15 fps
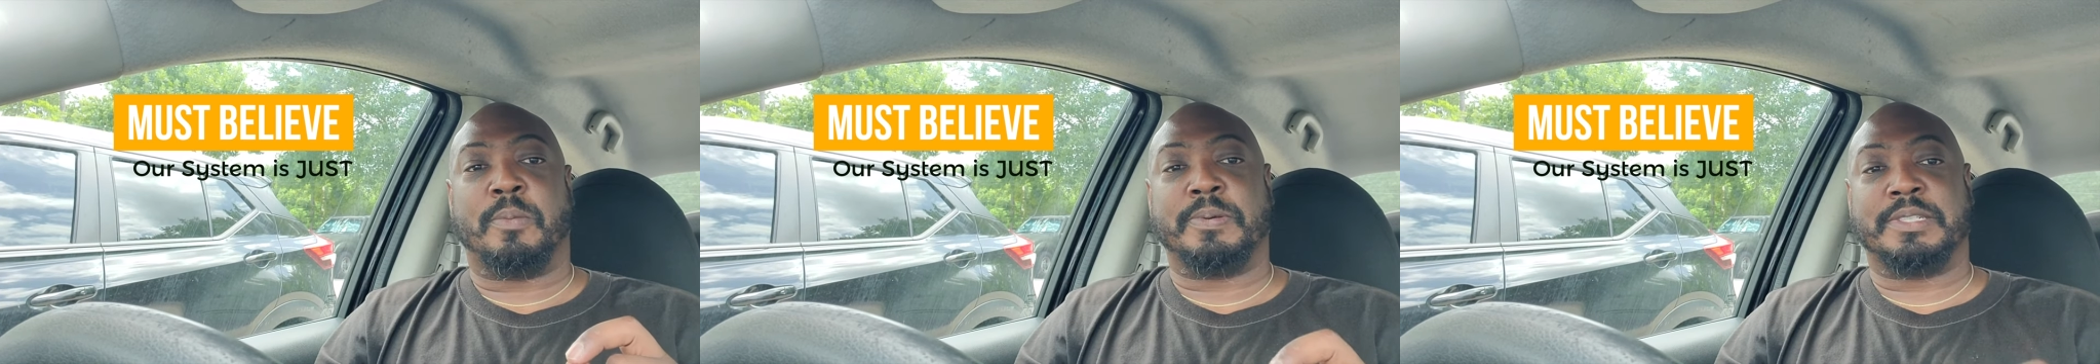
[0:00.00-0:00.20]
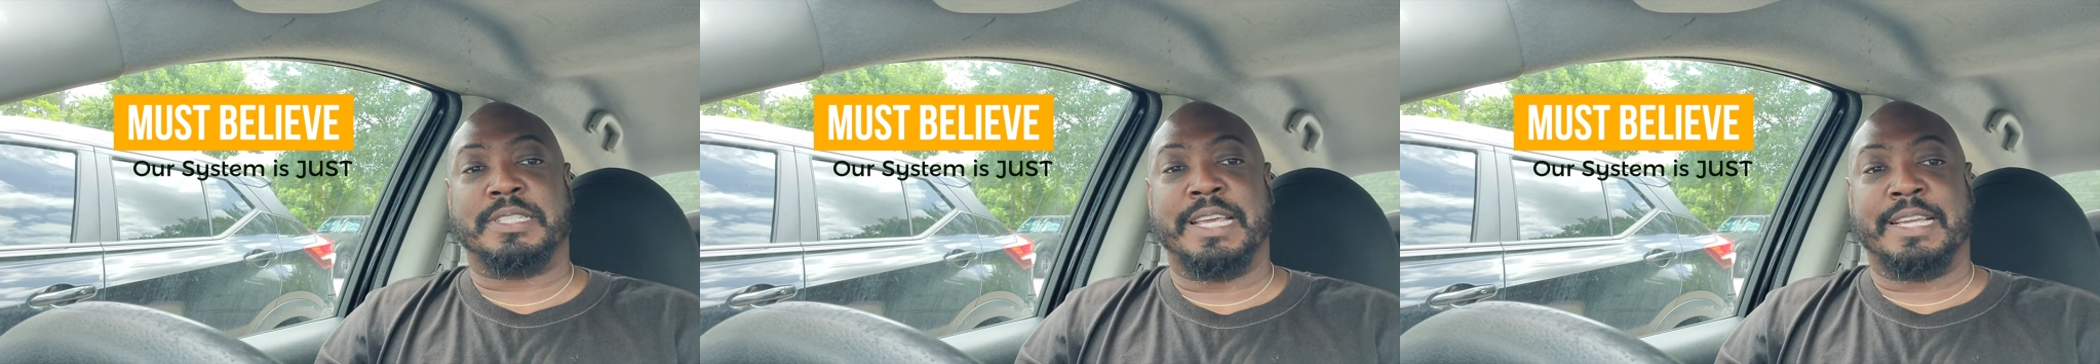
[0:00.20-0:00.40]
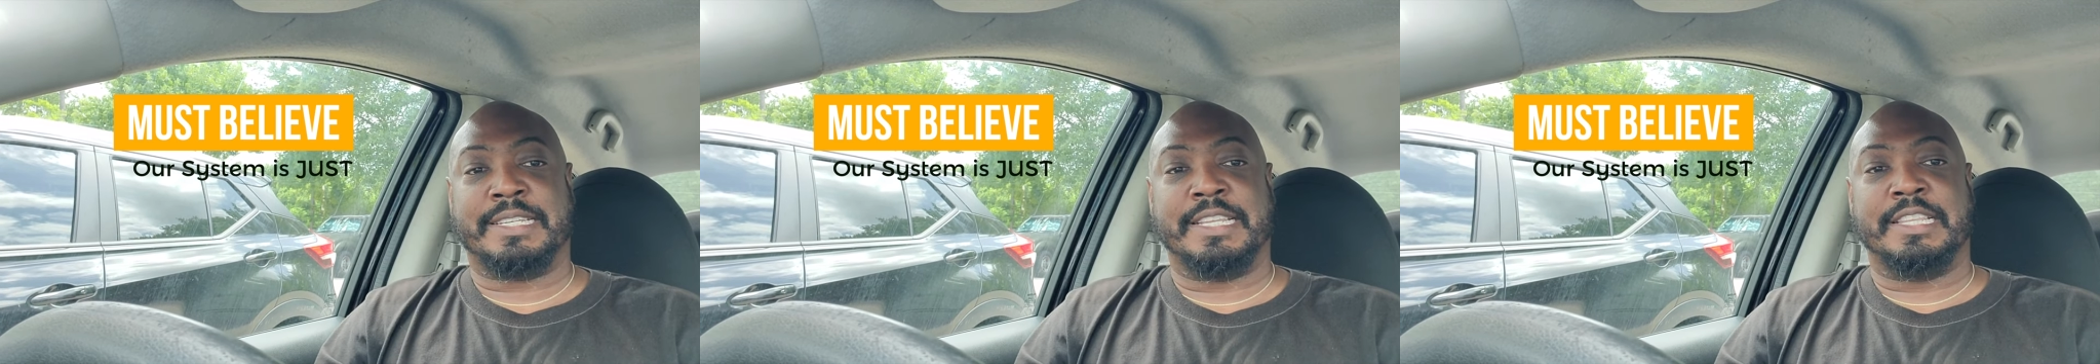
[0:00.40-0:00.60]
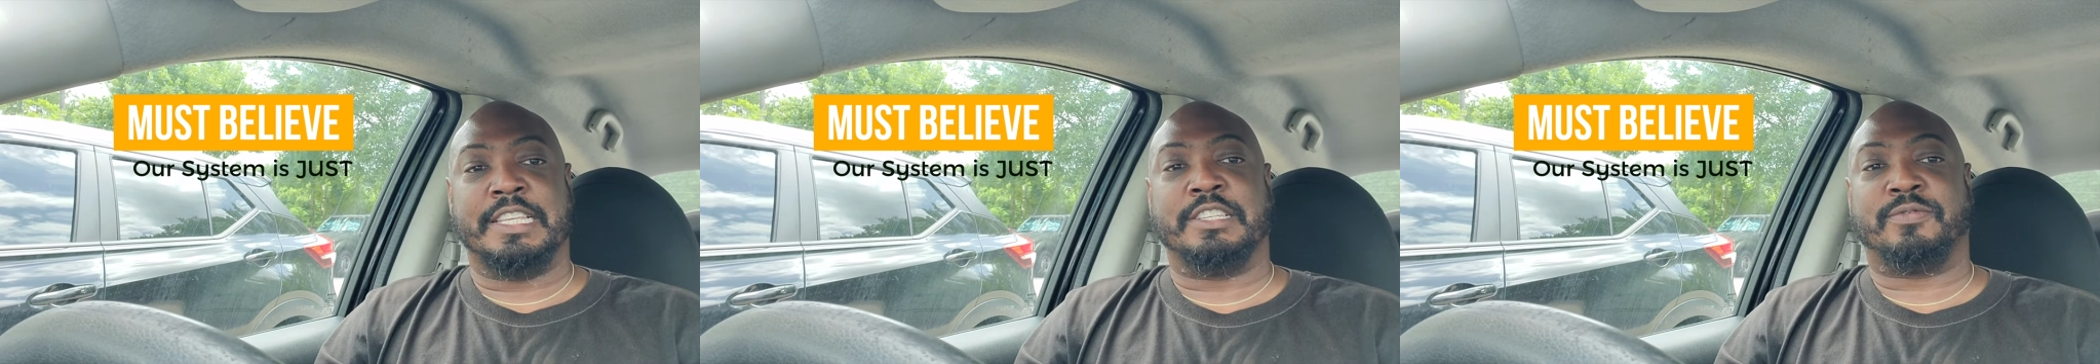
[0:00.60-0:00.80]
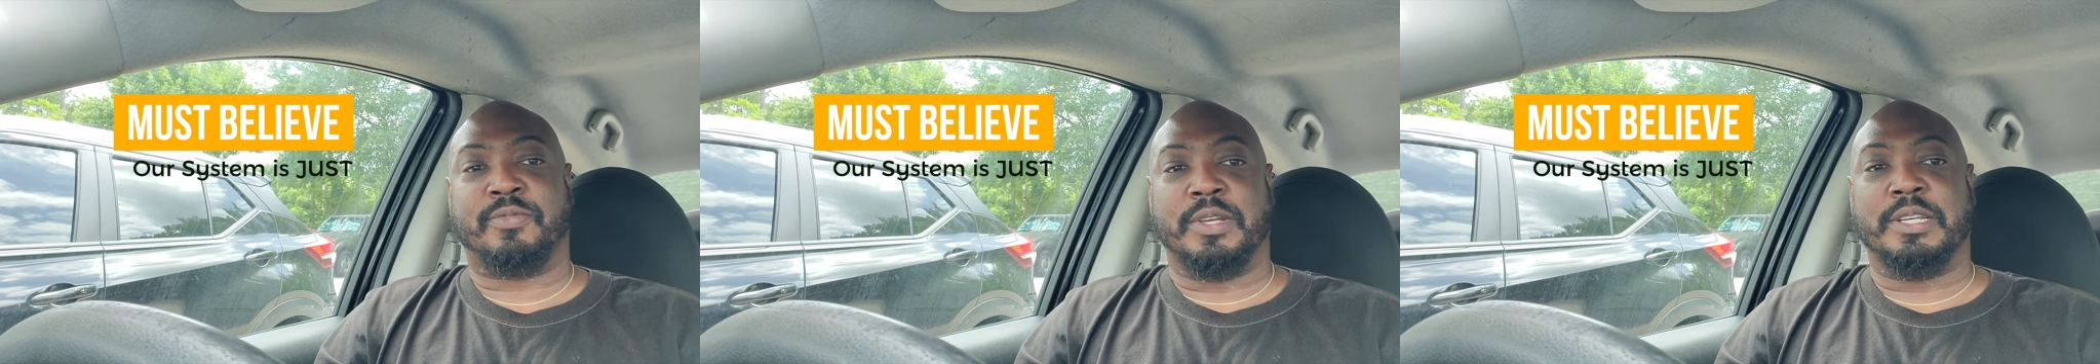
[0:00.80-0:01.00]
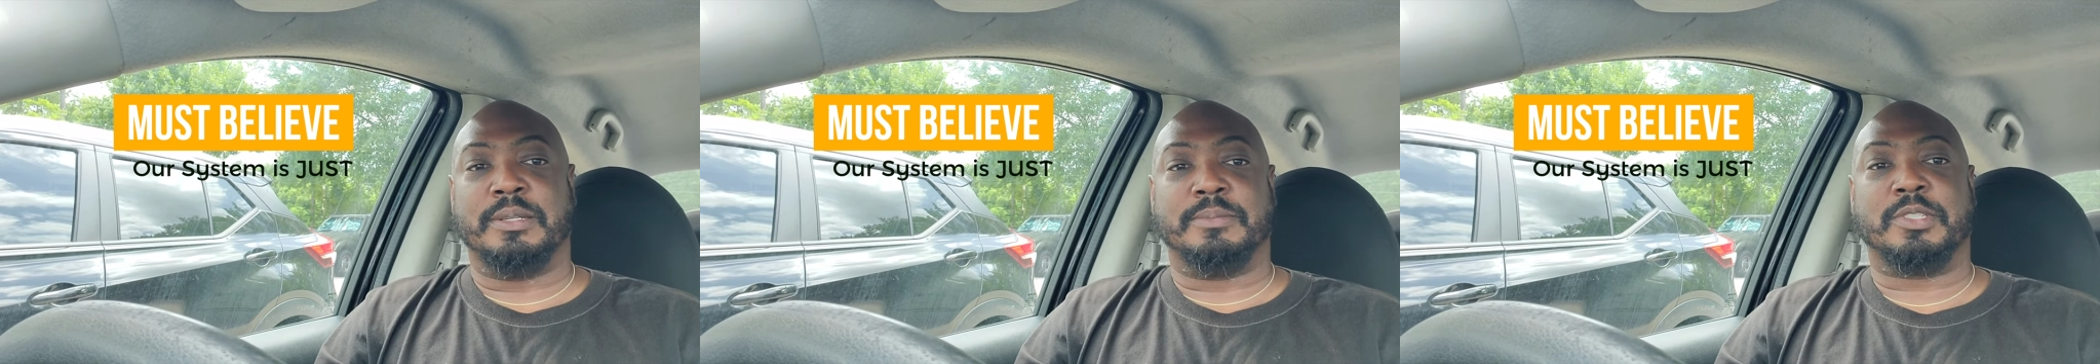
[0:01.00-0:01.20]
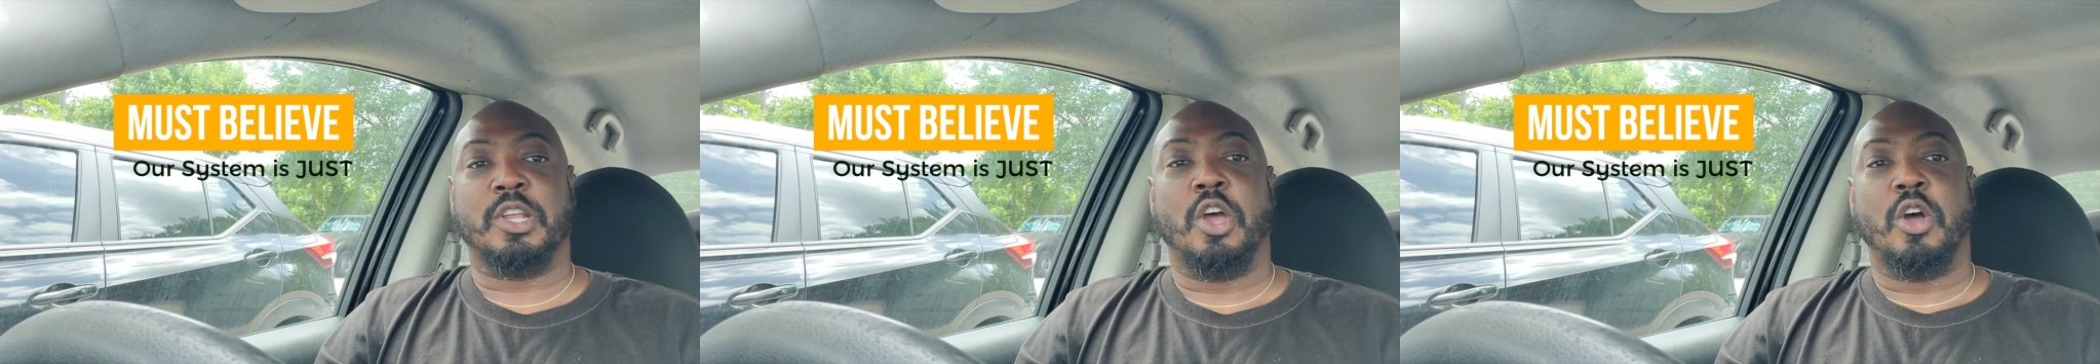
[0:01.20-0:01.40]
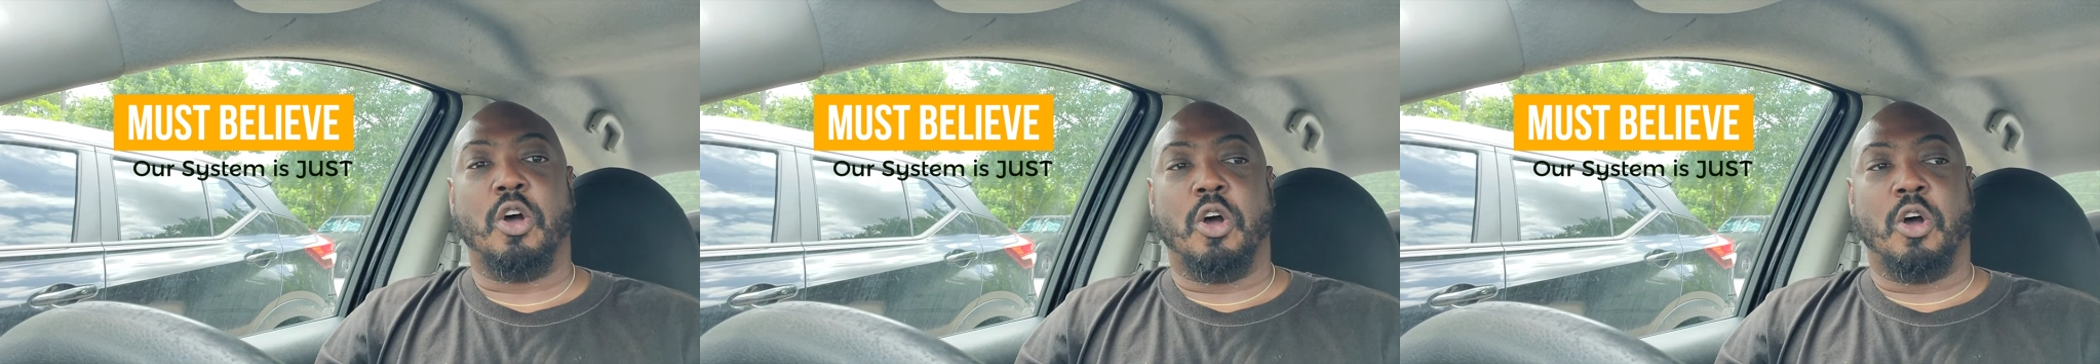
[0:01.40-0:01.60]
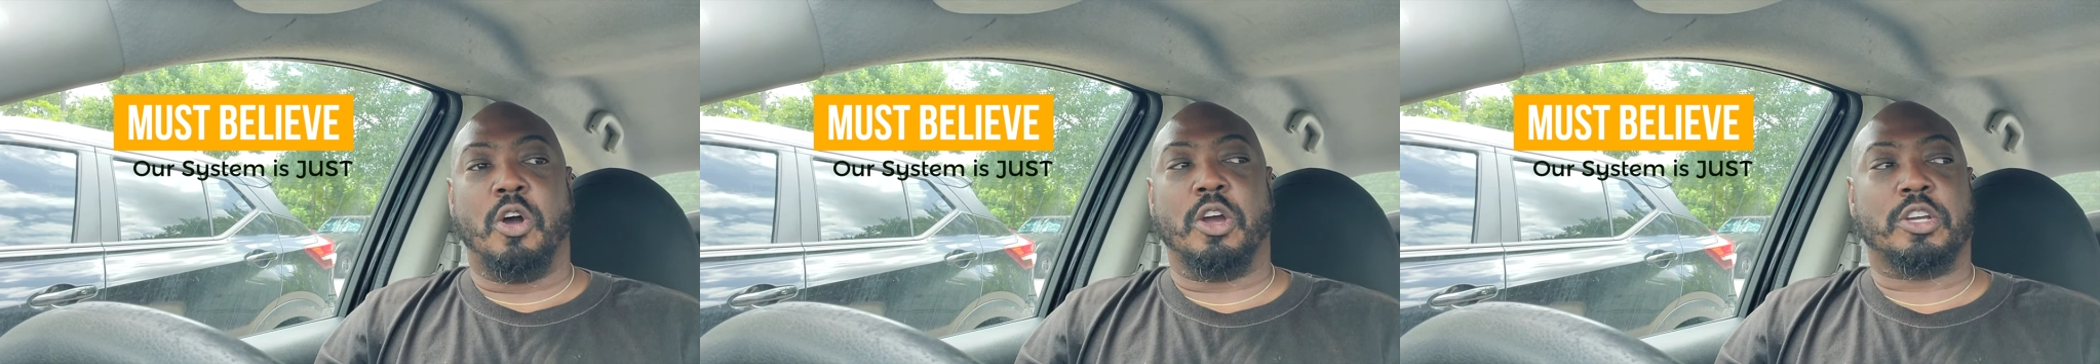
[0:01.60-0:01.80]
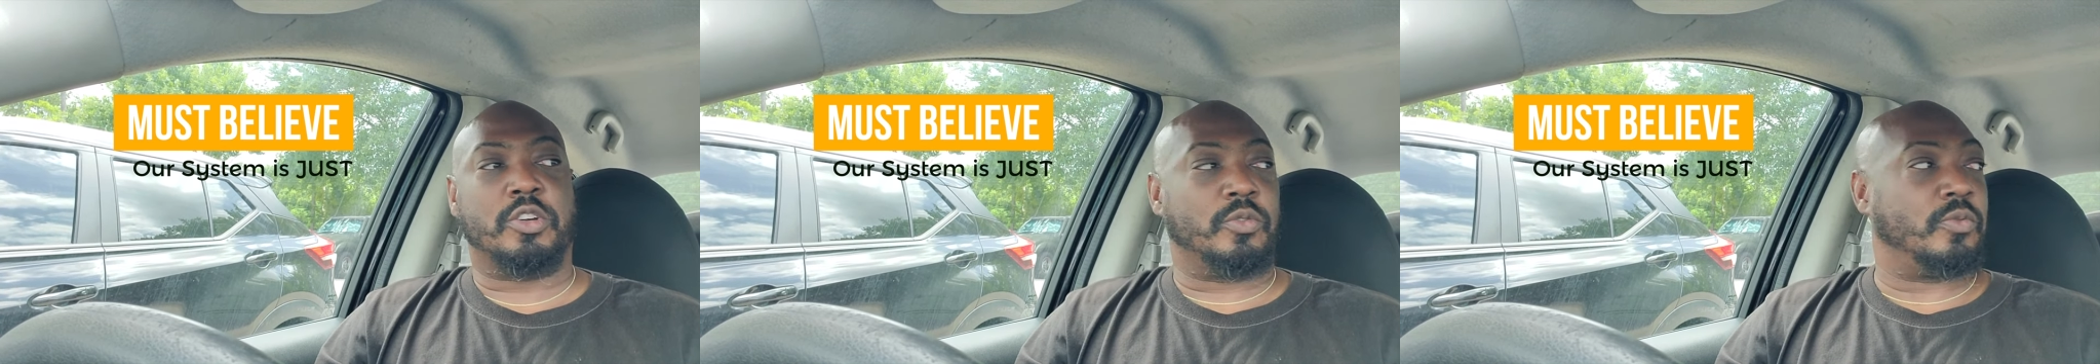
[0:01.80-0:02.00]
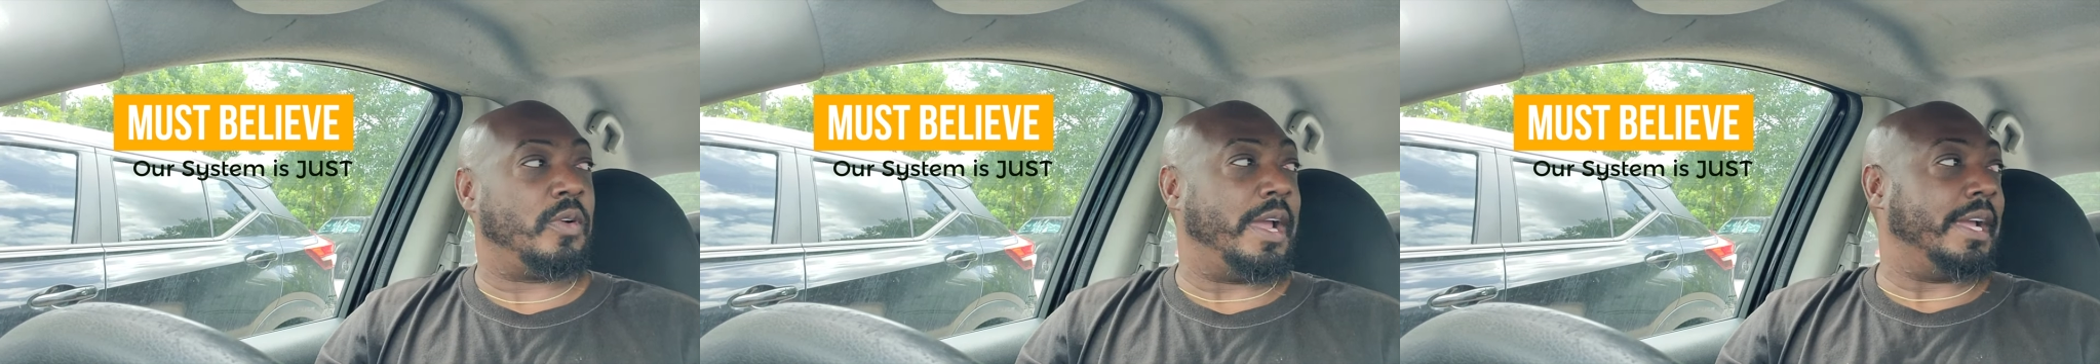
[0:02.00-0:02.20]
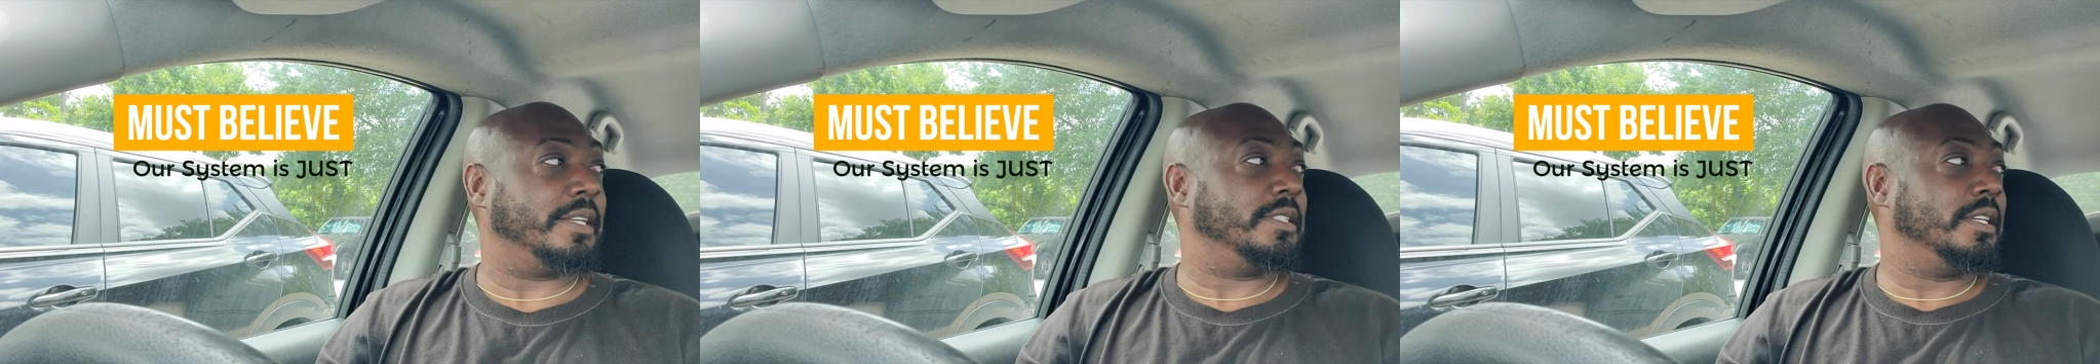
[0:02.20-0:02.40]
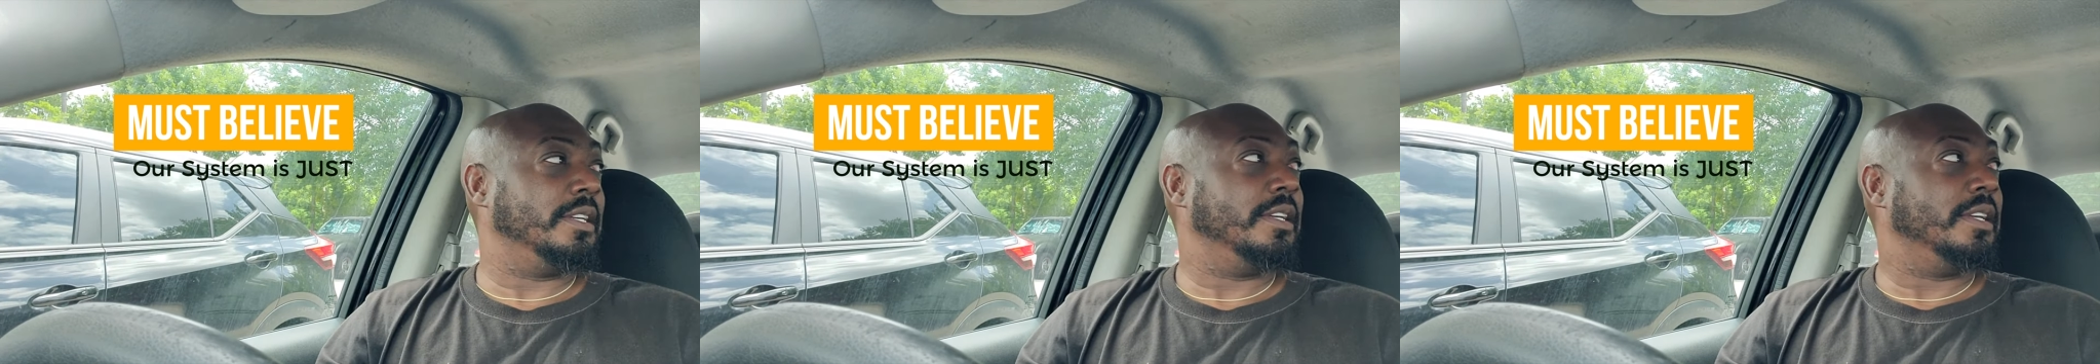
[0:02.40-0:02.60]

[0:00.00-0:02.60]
protecting these freedoms are correct.